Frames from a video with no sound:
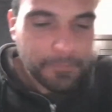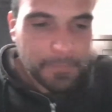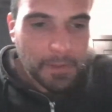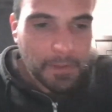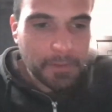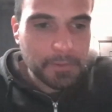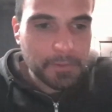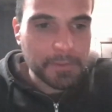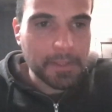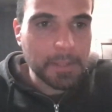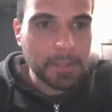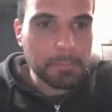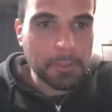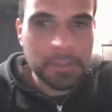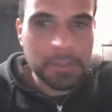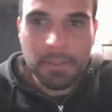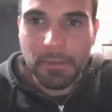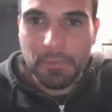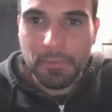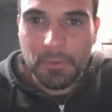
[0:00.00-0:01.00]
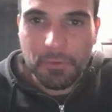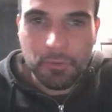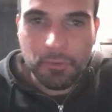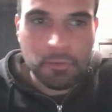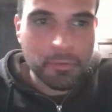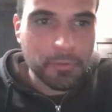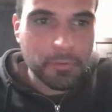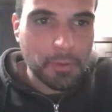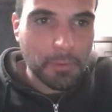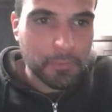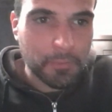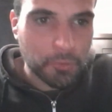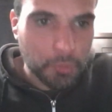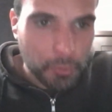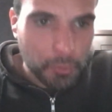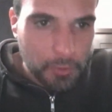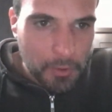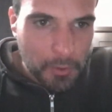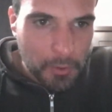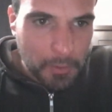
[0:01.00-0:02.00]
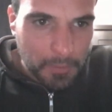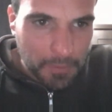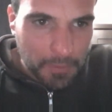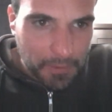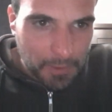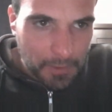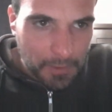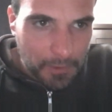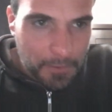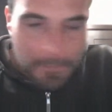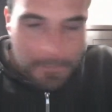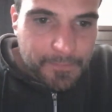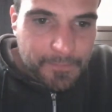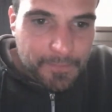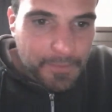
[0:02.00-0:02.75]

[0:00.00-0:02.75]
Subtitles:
The dead body of Giulio is here.